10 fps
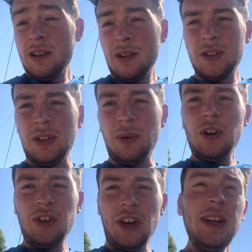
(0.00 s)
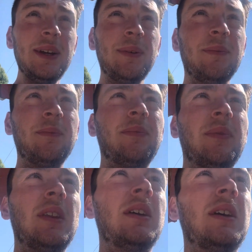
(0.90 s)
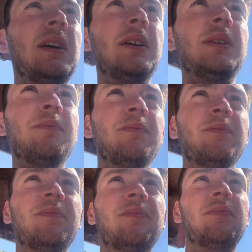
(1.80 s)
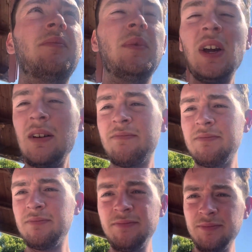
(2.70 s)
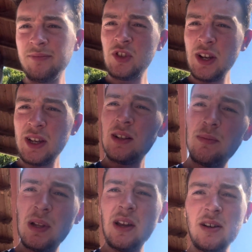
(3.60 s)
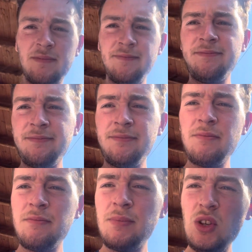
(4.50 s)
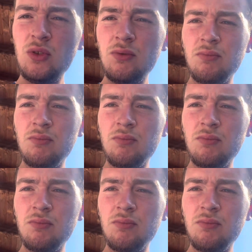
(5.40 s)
What's the rush, eh? Yeah, I'll check in a little bit later. Peace.